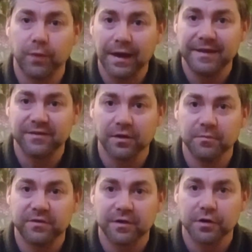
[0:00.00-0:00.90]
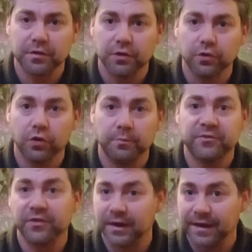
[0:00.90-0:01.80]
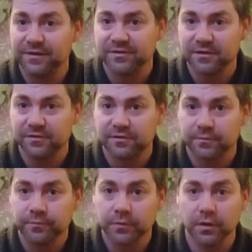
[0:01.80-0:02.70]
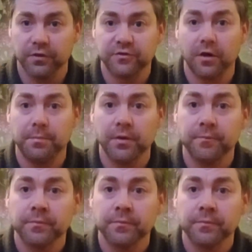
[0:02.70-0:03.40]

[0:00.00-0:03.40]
welly-type material up to the laces at the top,